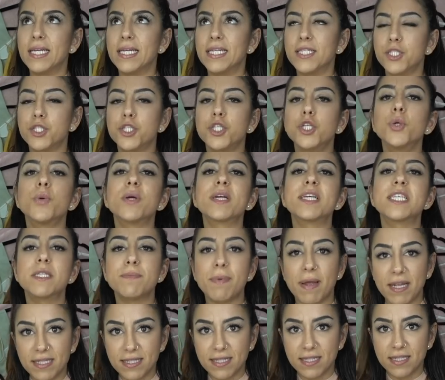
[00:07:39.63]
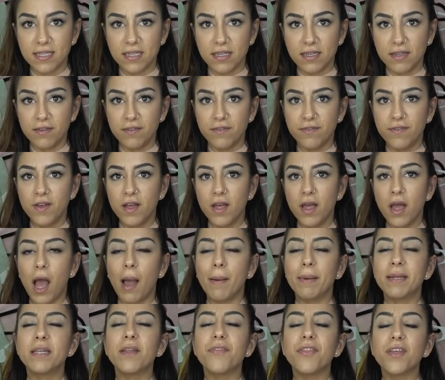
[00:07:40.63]
is too expensive.
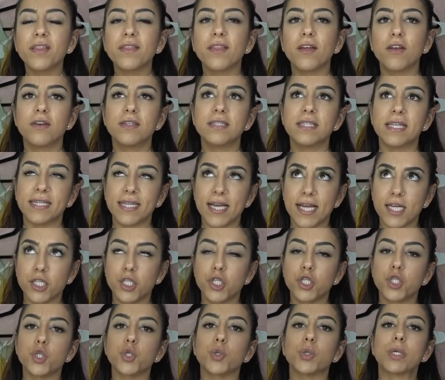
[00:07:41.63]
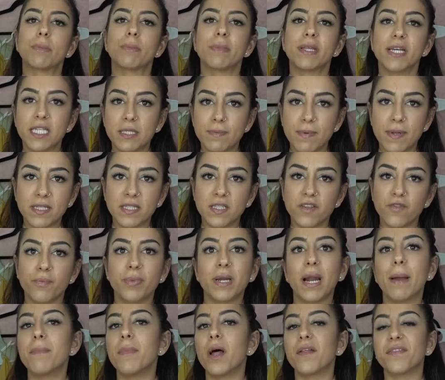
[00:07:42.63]
I mean, nothing there is like extremely expensive,
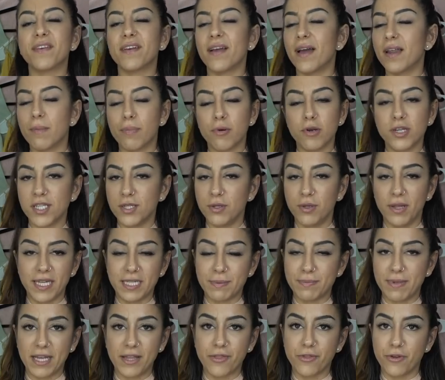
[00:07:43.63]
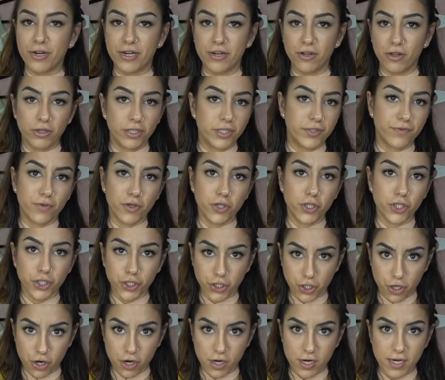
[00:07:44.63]
but I'm not the kind of person that likes paying $30 for a
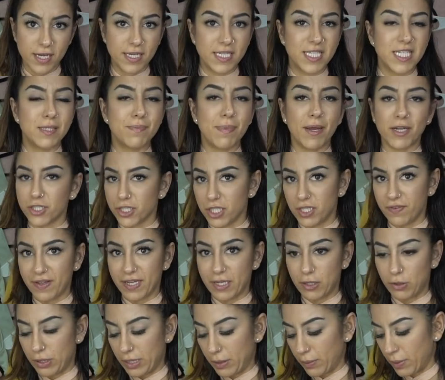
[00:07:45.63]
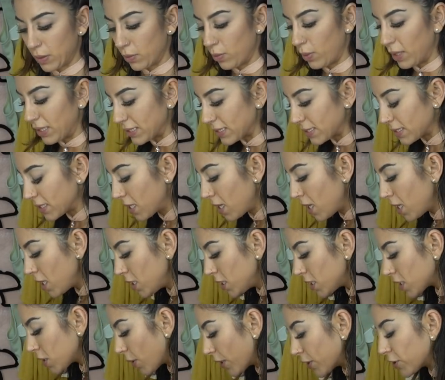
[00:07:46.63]
shirt, especially if I can only wear it once.
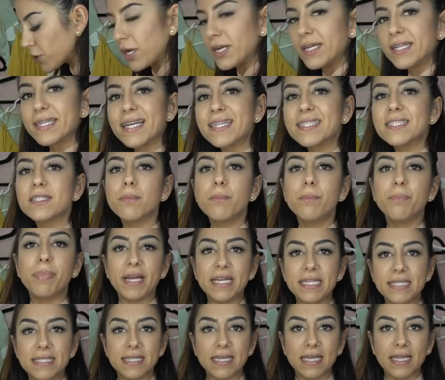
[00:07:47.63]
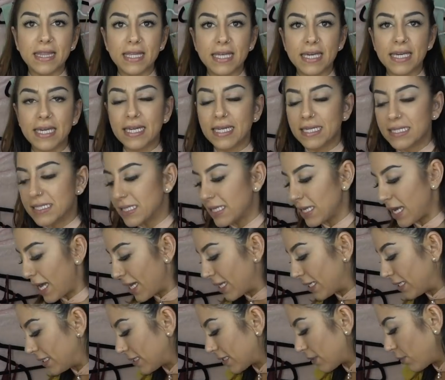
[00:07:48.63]
So I tried to get some basic things
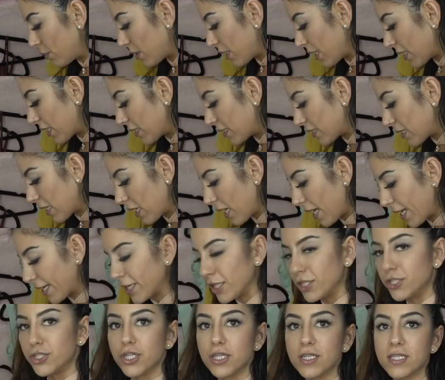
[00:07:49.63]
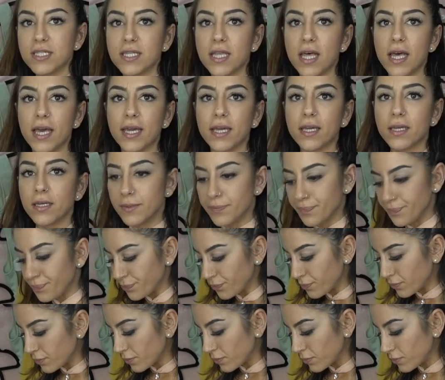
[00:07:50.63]
and some things that I could just like
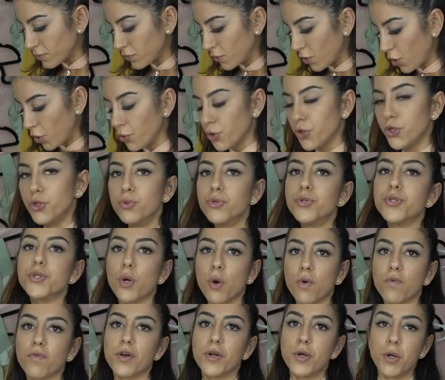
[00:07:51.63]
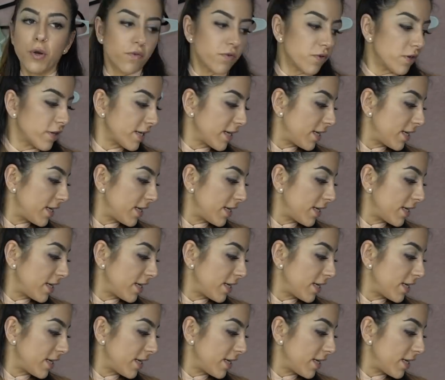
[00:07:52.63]
use over and over